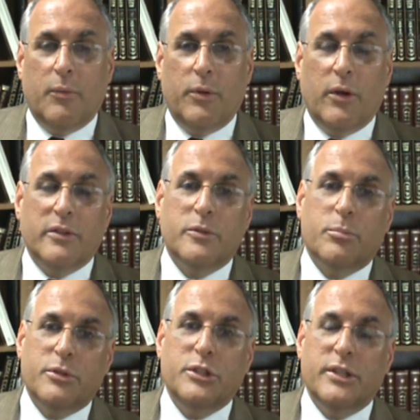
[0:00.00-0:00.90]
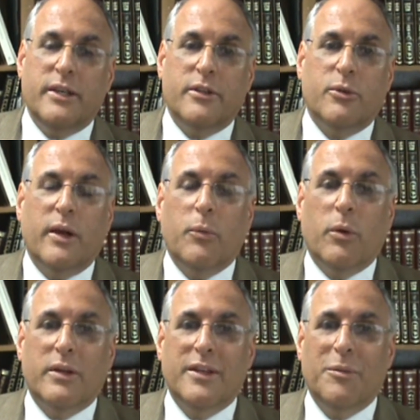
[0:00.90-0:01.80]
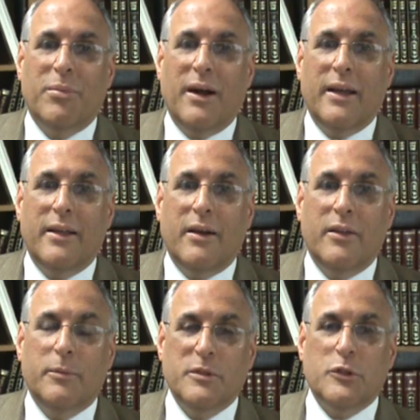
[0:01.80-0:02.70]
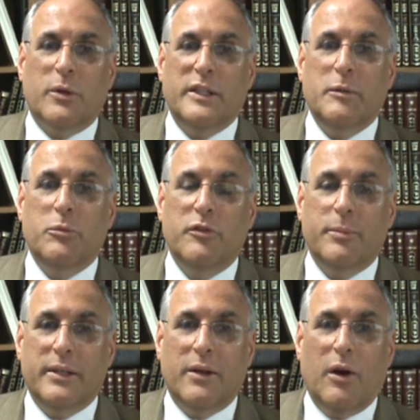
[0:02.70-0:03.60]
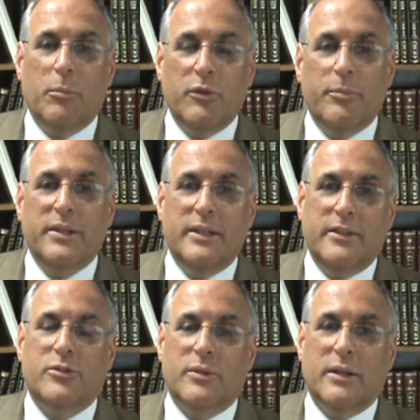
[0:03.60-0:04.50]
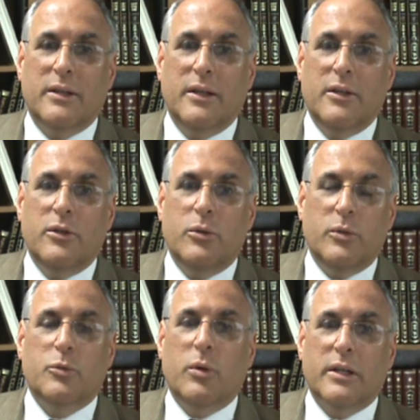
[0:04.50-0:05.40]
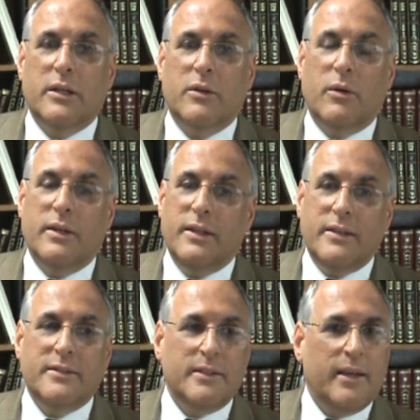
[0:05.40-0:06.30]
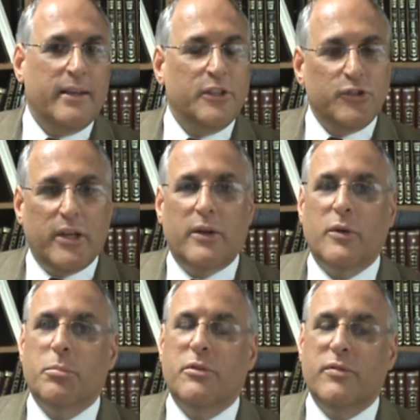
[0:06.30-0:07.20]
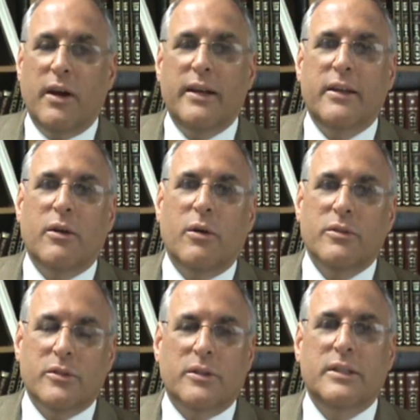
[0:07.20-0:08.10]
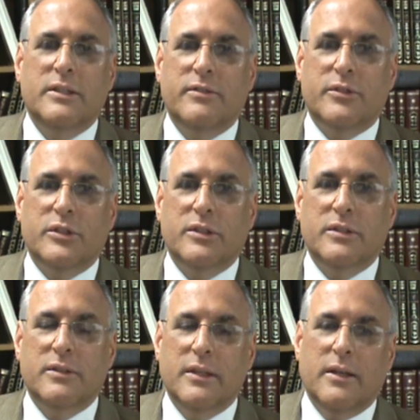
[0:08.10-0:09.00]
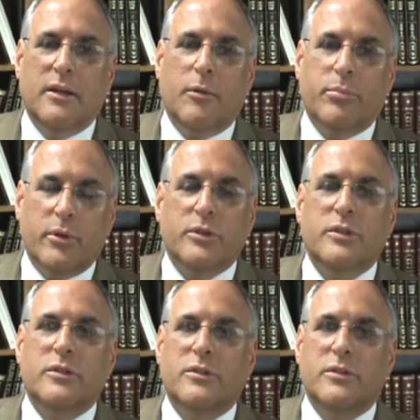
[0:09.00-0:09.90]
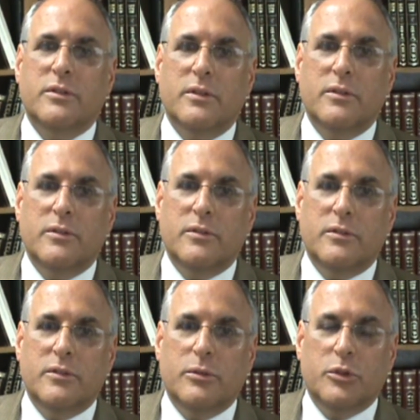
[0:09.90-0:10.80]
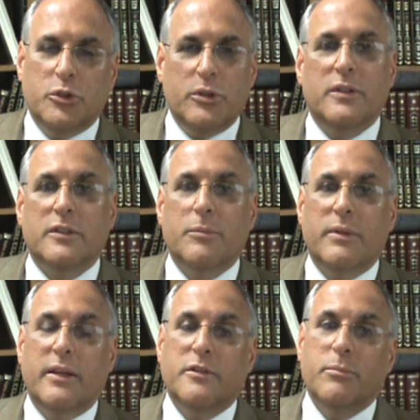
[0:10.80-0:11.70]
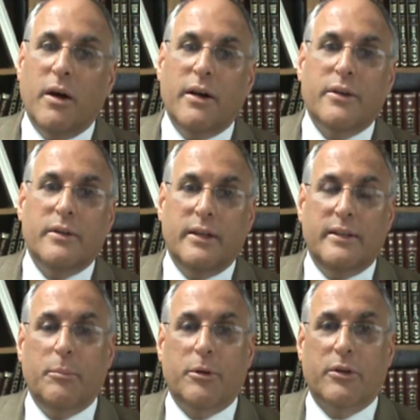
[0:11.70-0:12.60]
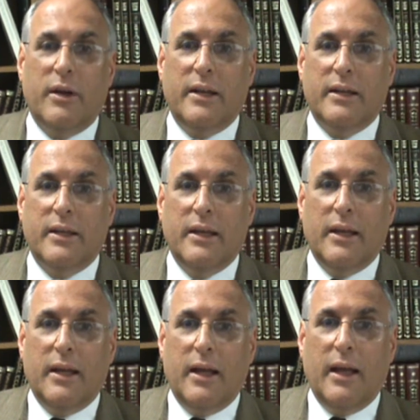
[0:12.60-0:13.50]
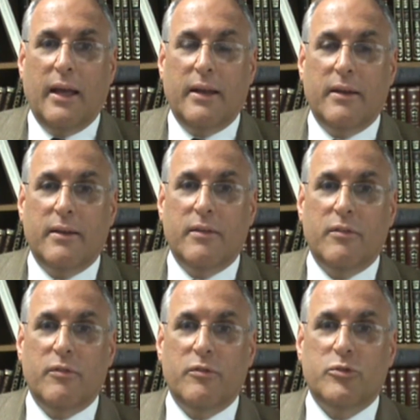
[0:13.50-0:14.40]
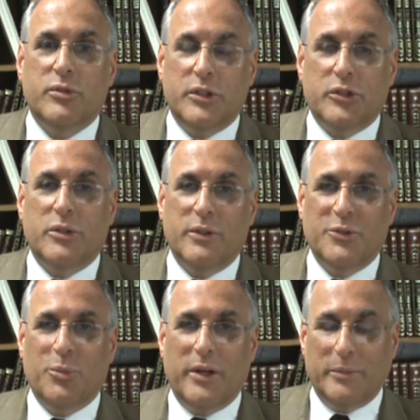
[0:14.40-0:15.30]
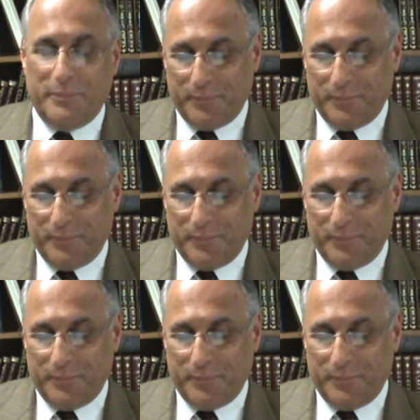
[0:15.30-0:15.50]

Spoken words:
We also appreciate the great work done by the Masorti movement, our movement in Israel, who is working on this and in general providing alternative versions, approaches to a Judaism that is modern and democratic and traditional as well.